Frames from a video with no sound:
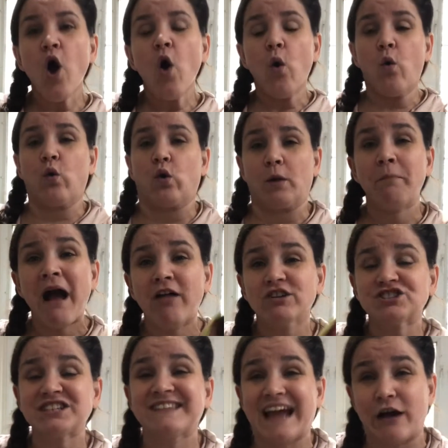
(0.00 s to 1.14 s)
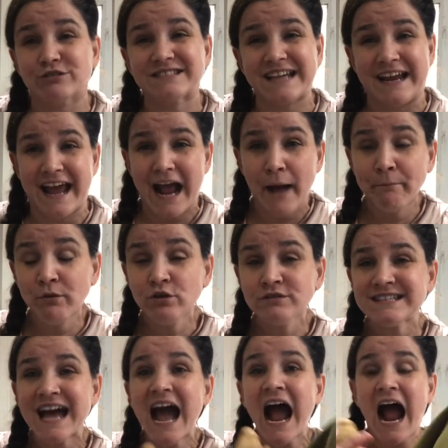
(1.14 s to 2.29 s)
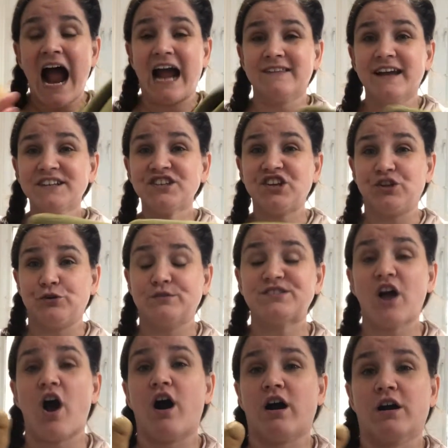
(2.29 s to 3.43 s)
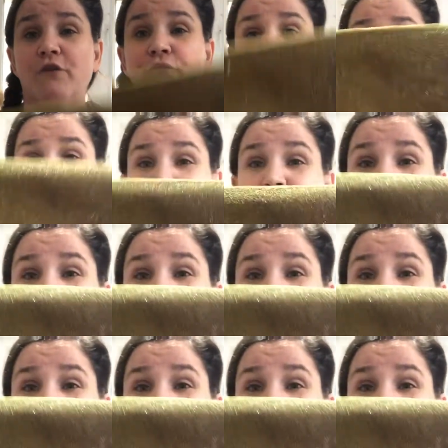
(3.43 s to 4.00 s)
or polishing the outside apples, I like to use our fruit and